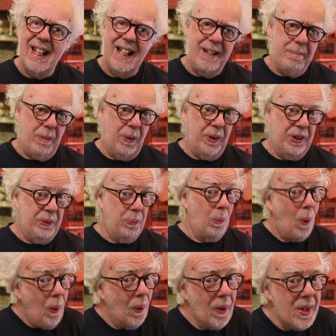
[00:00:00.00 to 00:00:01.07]
and Maurice
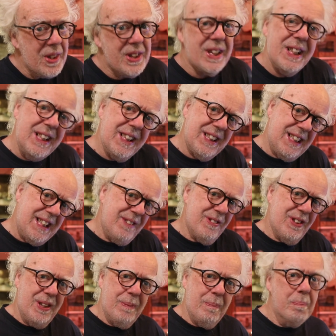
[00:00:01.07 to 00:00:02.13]
Ward is
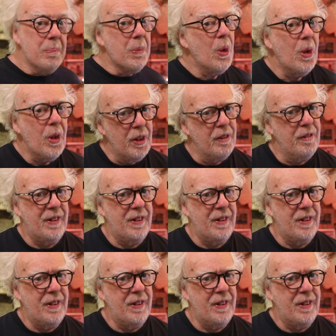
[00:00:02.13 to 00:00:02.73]
even more